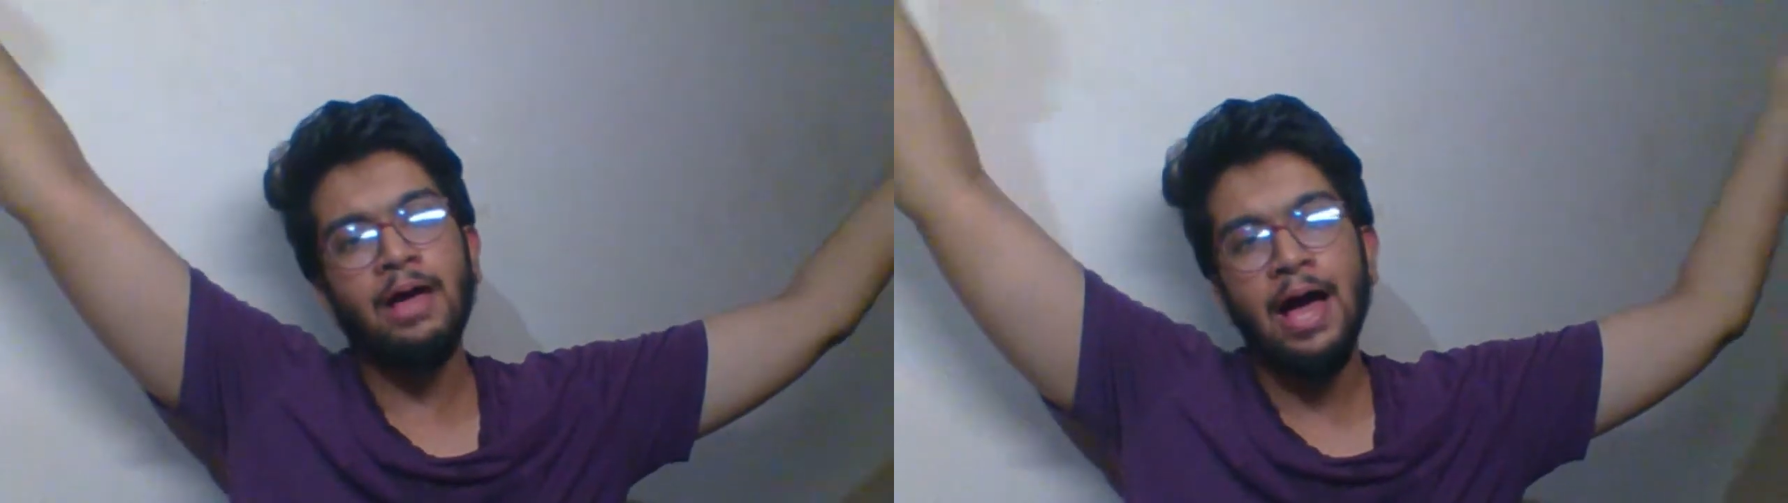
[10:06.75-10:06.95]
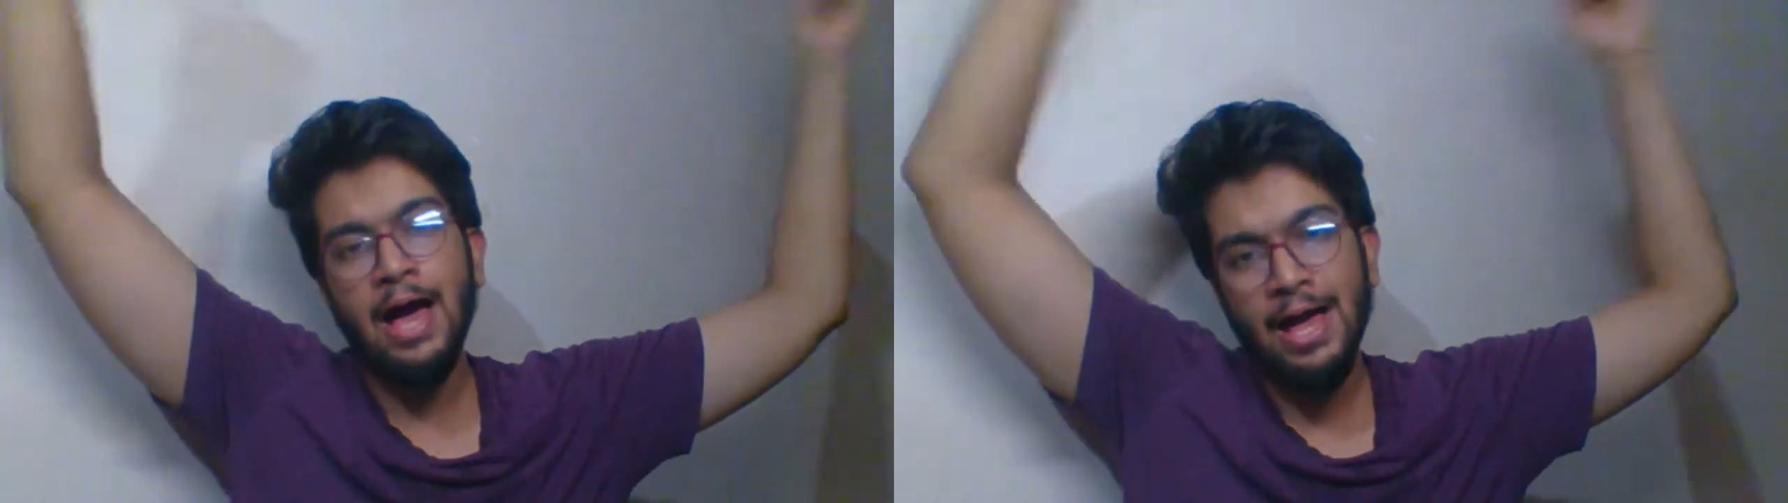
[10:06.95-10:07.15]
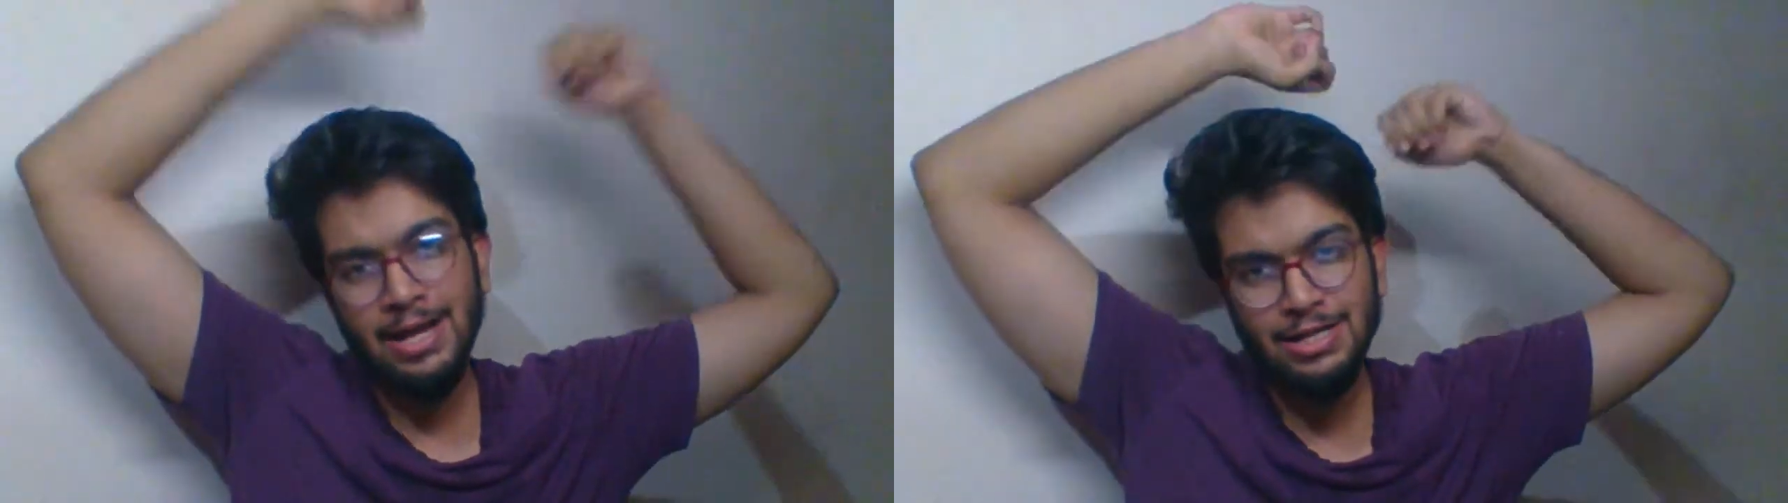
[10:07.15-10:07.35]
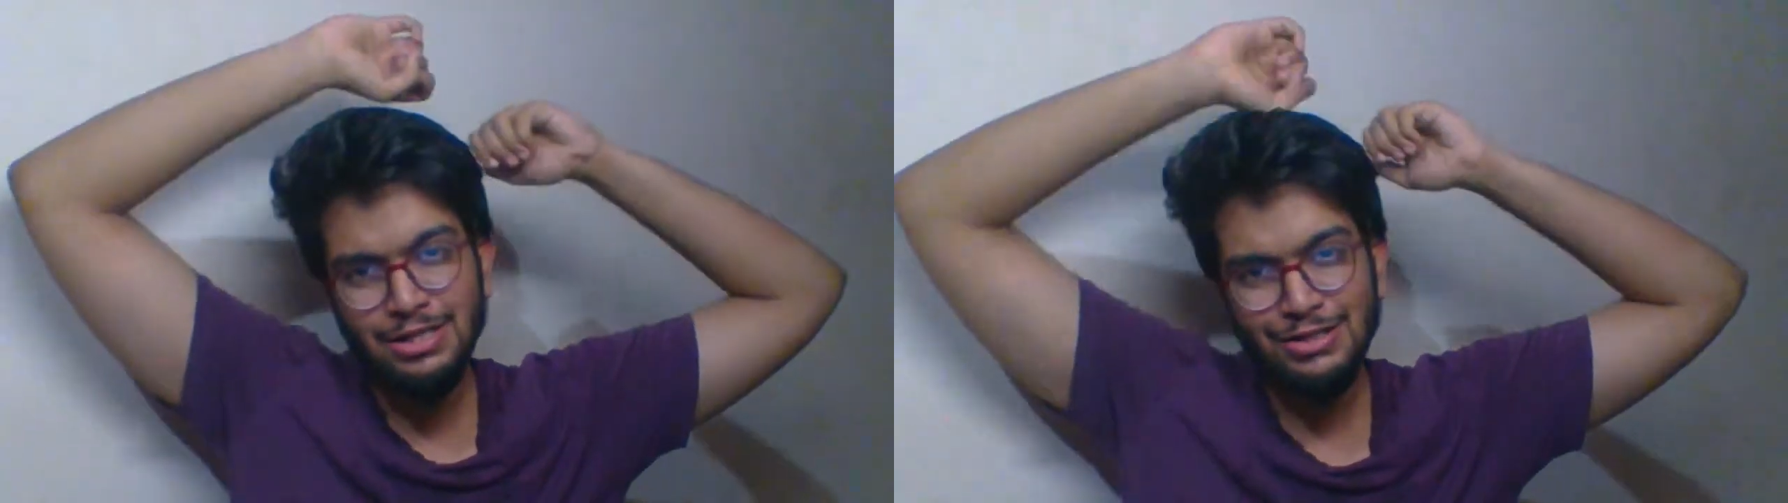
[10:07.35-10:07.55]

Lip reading: and